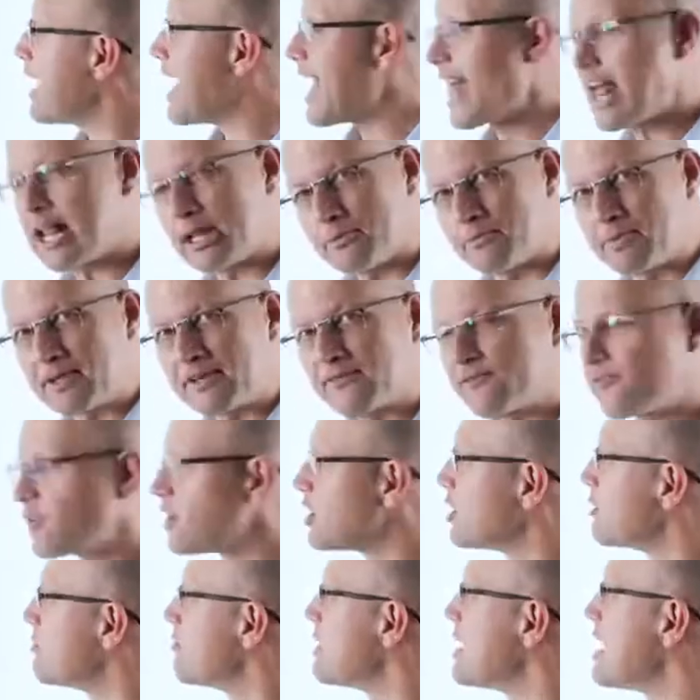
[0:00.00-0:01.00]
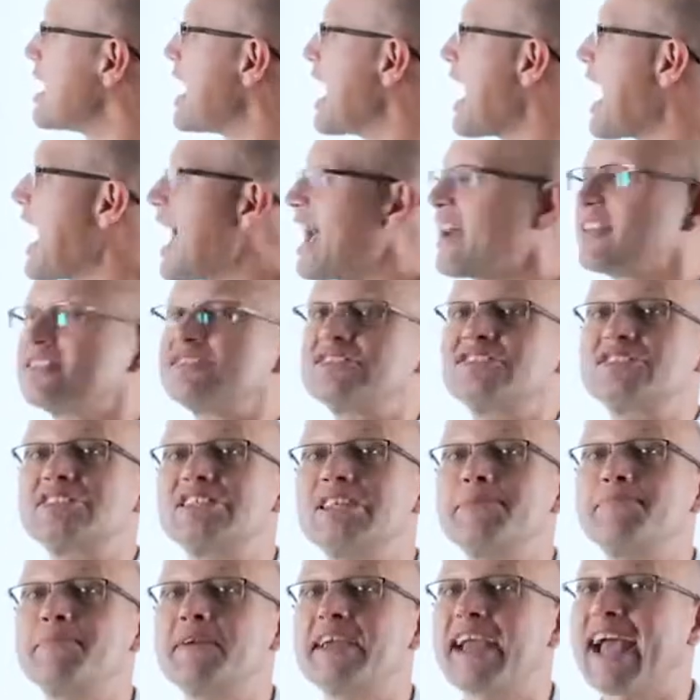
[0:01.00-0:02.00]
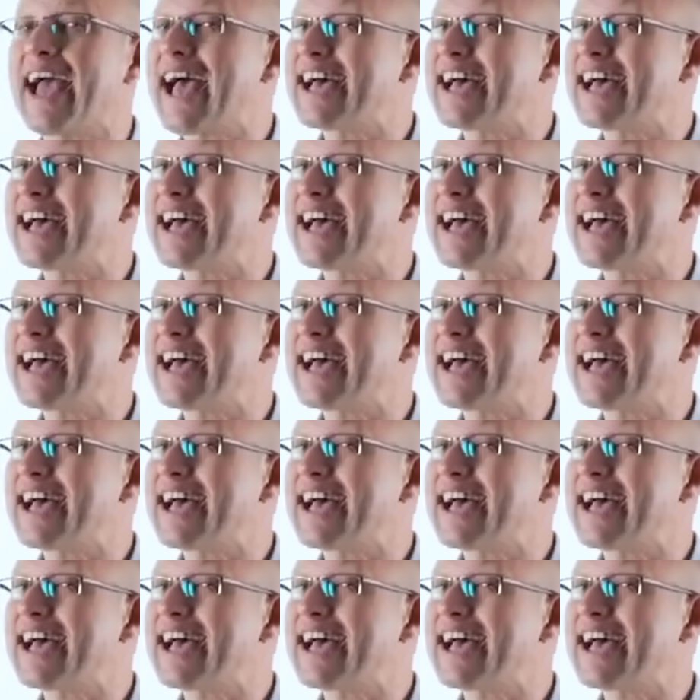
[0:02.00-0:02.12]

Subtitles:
helping verb, and sleeping